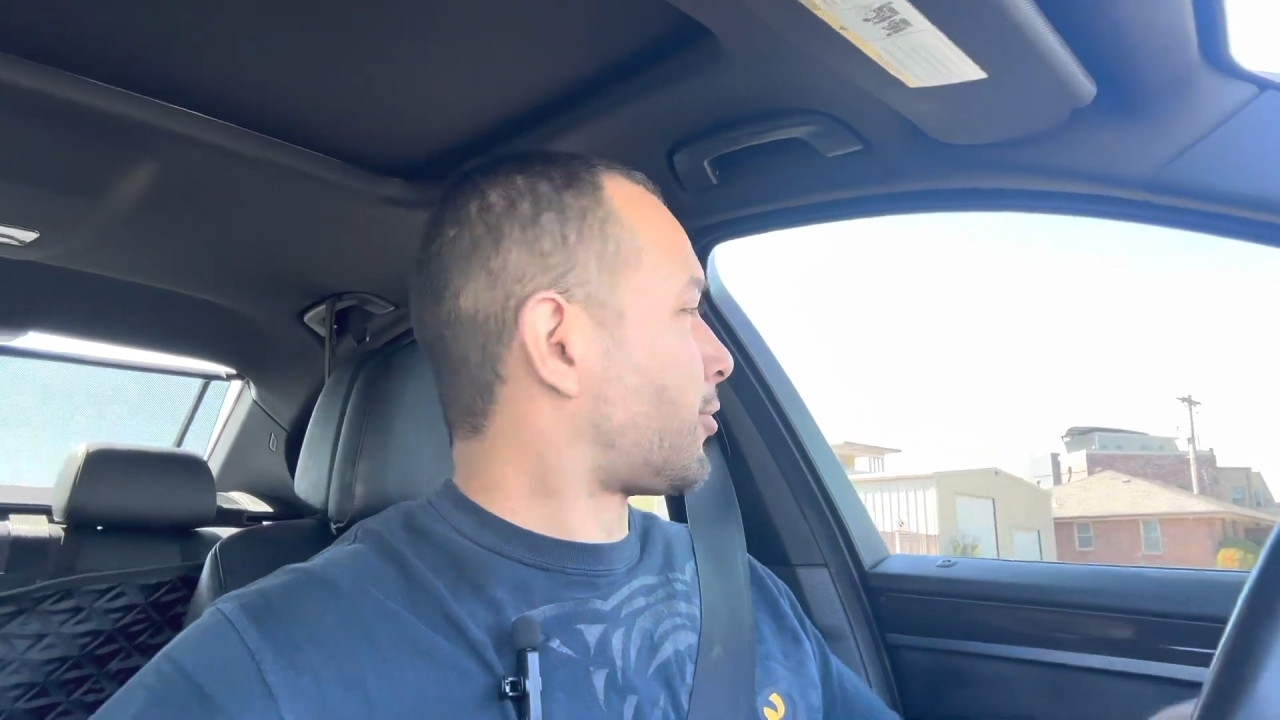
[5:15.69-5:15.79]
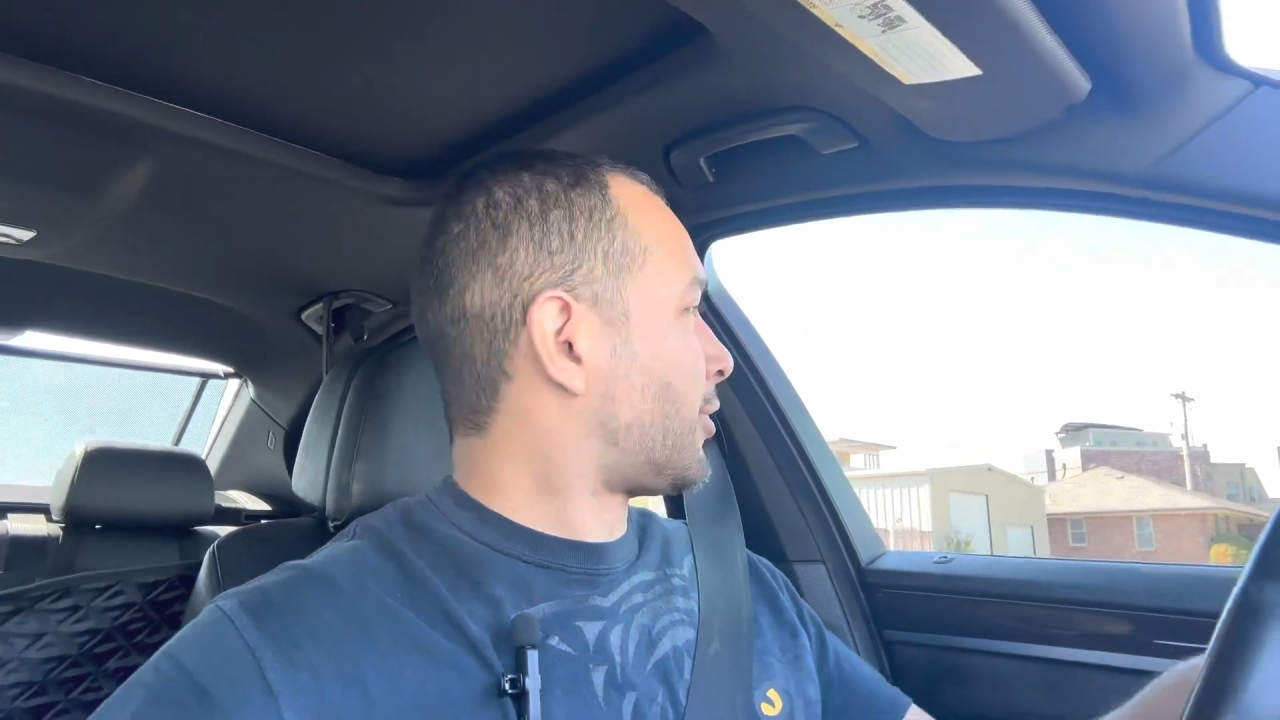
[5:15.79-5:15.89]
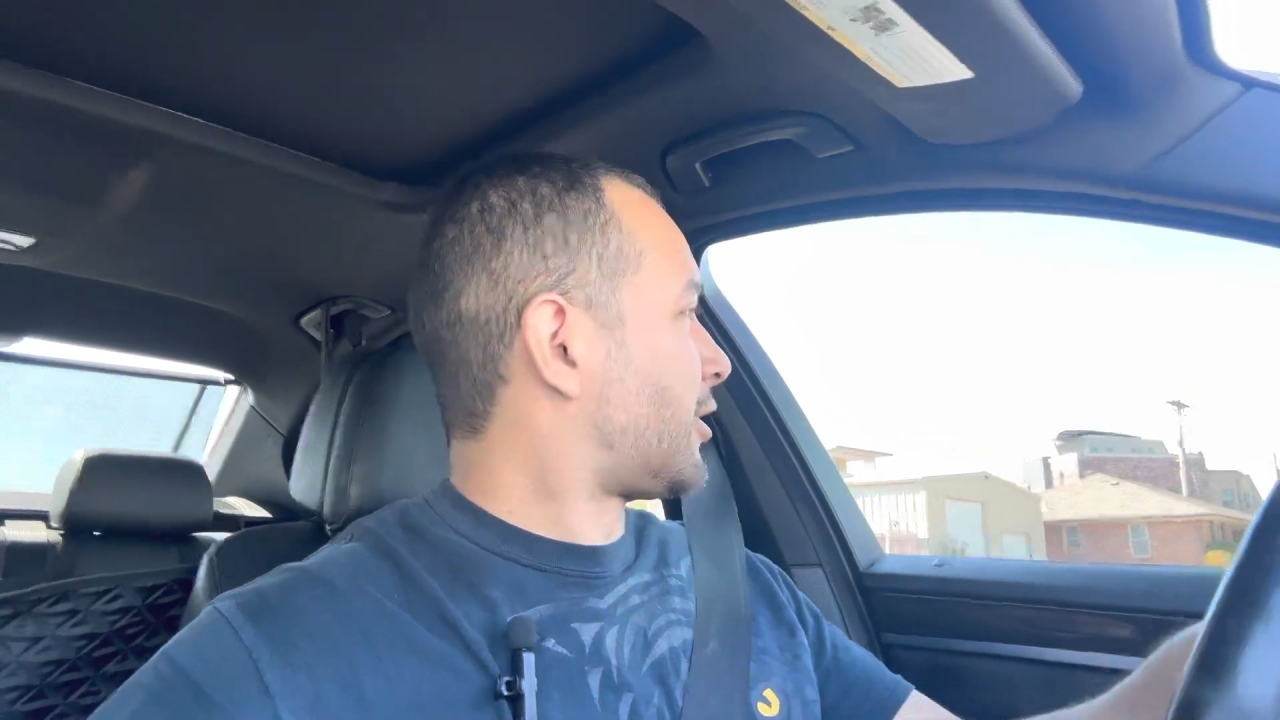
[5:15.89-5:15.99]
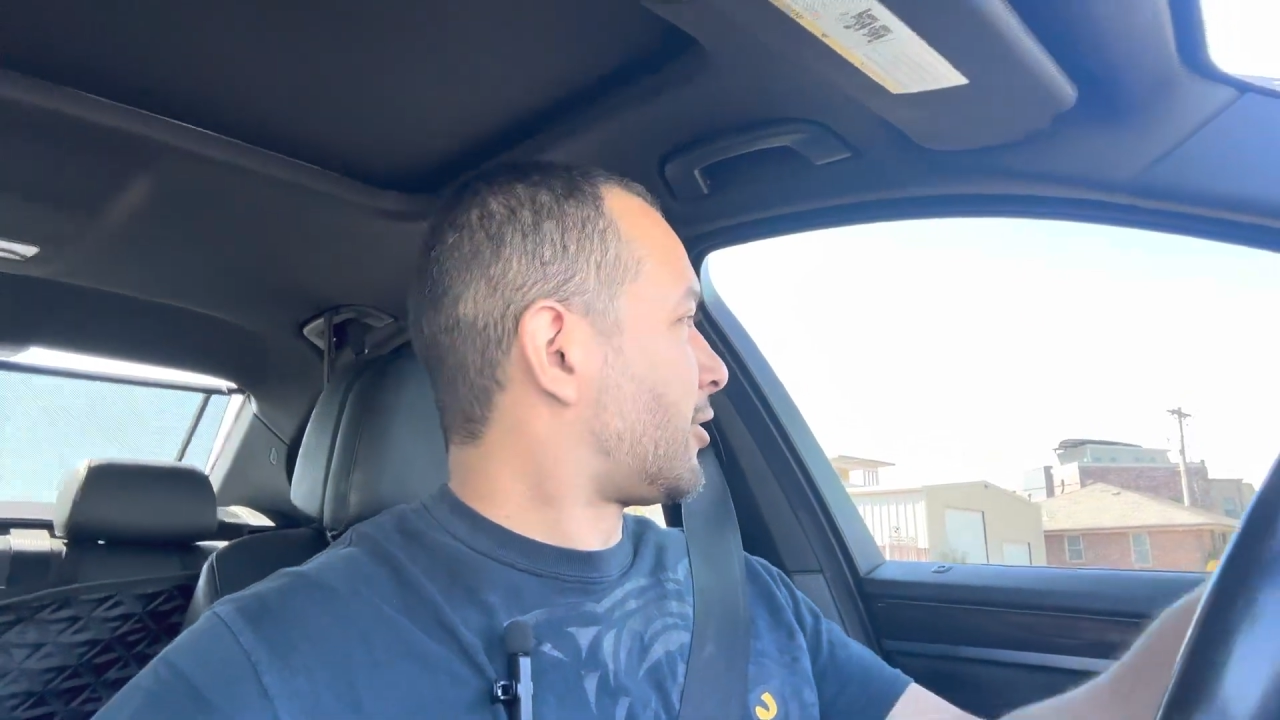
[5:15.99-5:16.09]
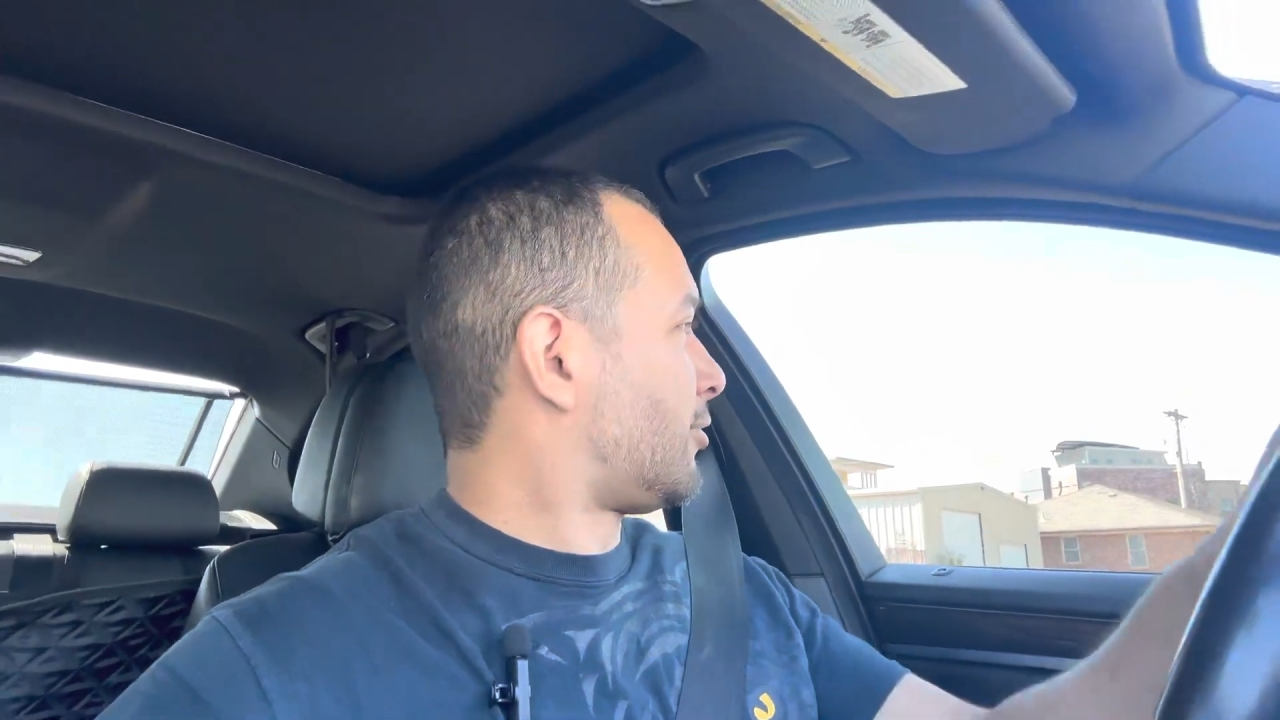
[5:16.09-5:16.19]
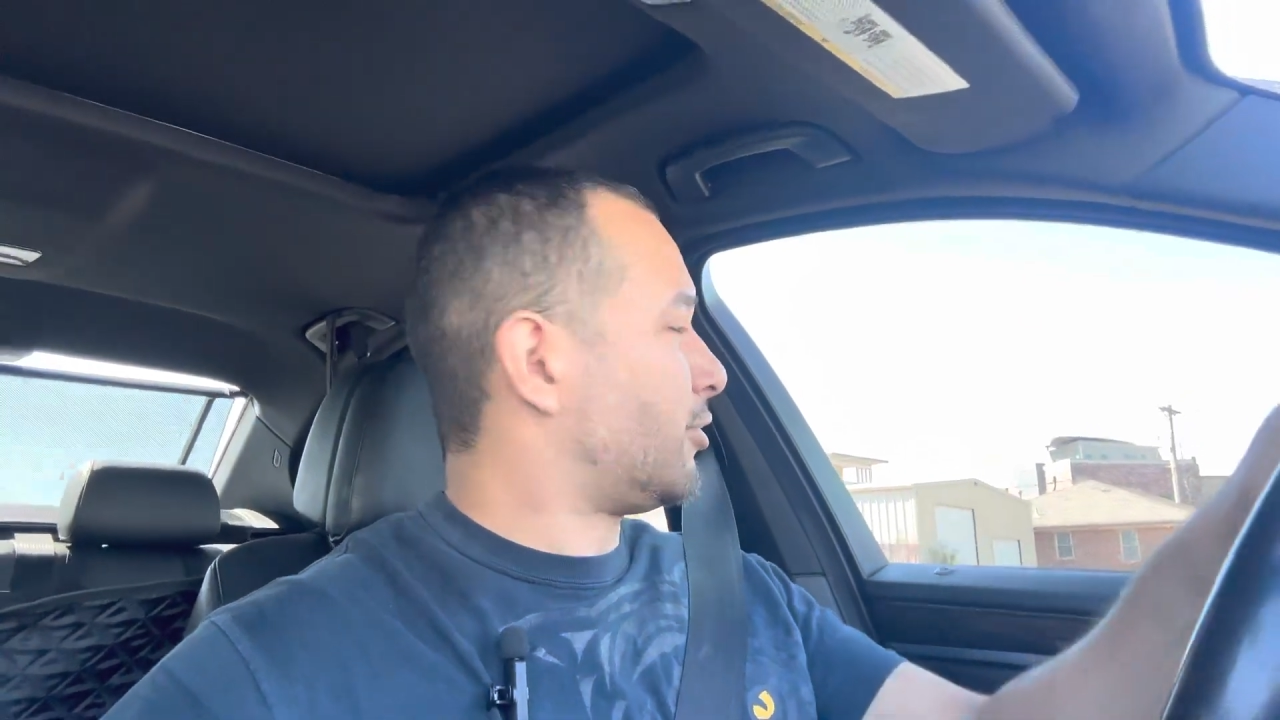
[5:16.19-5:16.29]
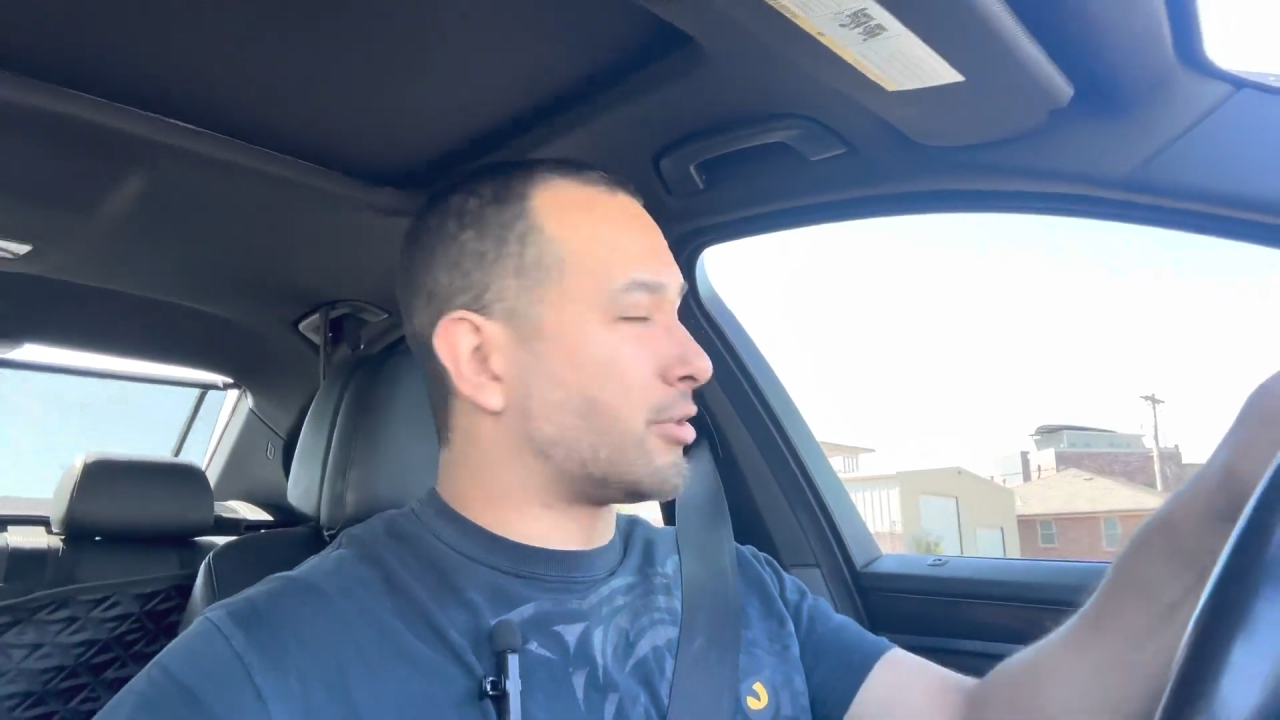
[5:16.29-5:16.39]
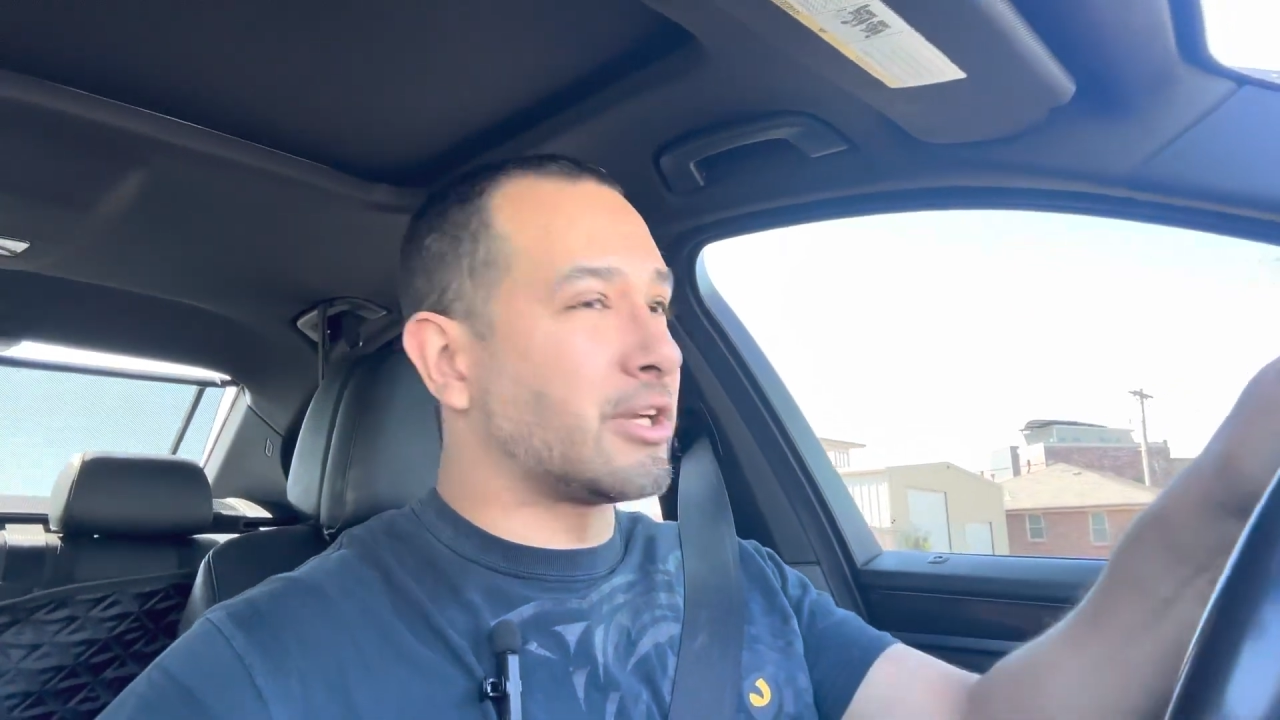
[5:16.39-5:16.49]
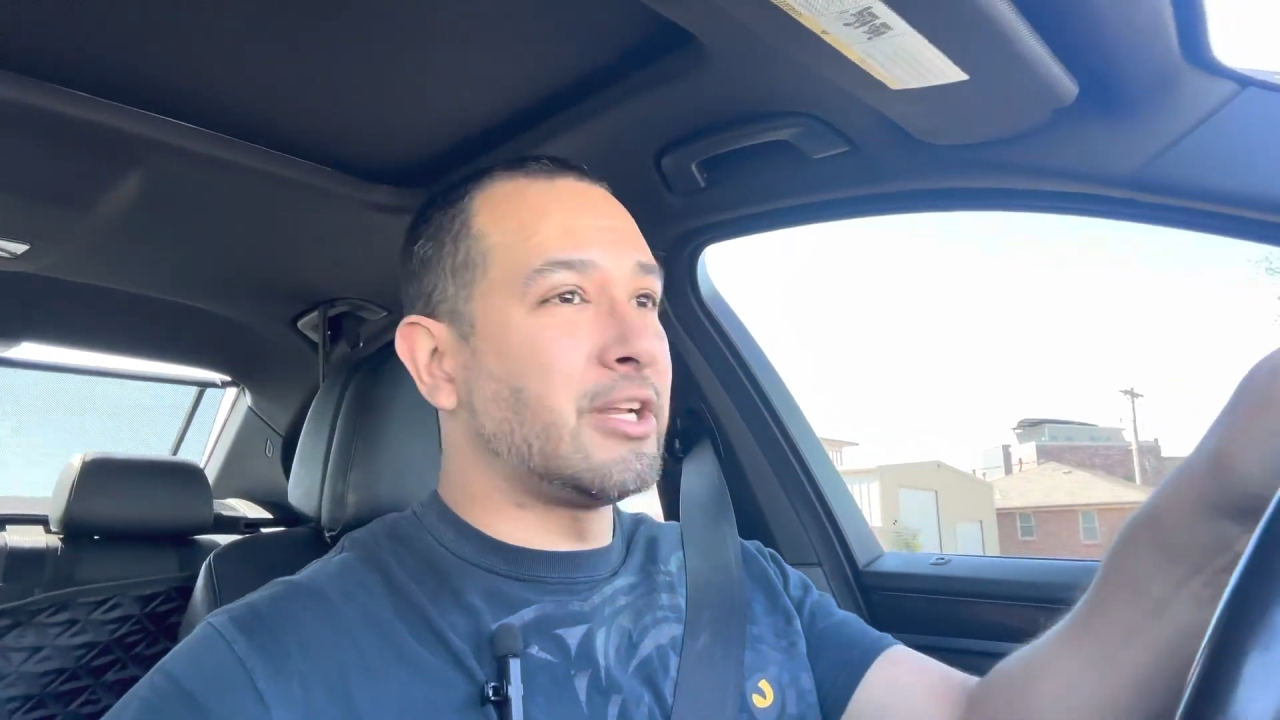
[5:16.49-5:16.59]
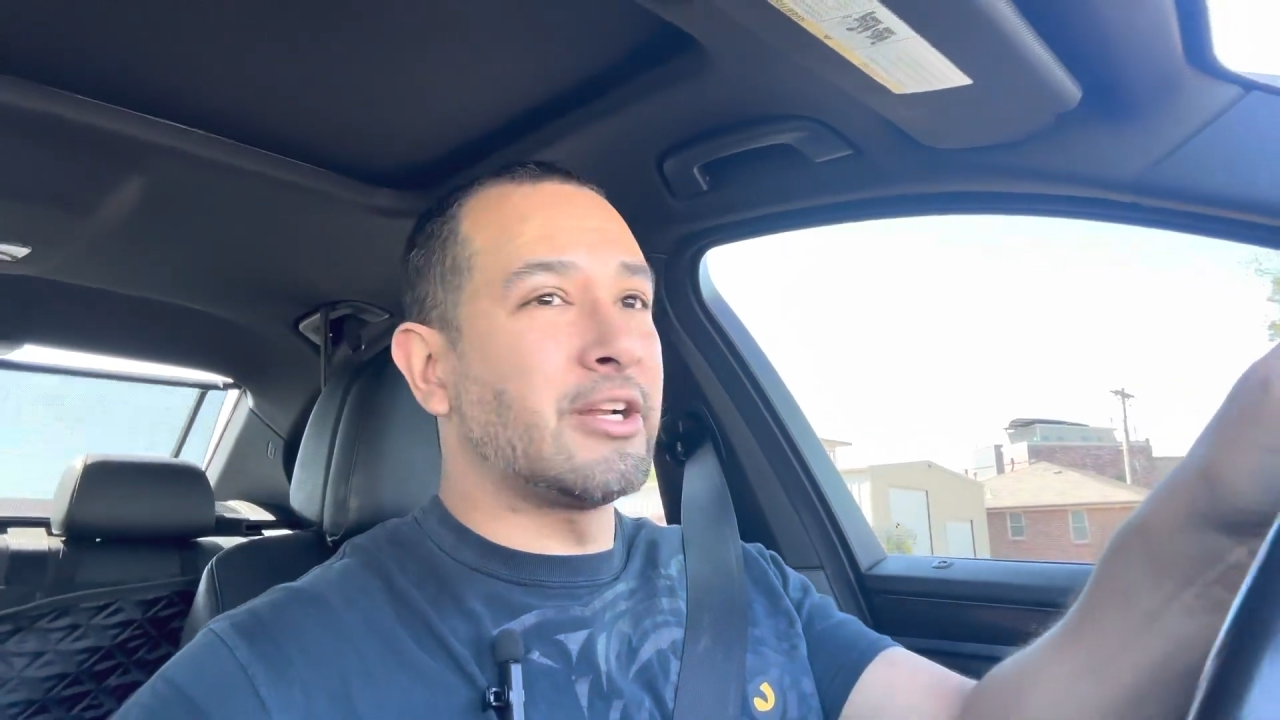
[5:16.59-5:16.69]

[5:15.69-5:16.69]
throttle, you could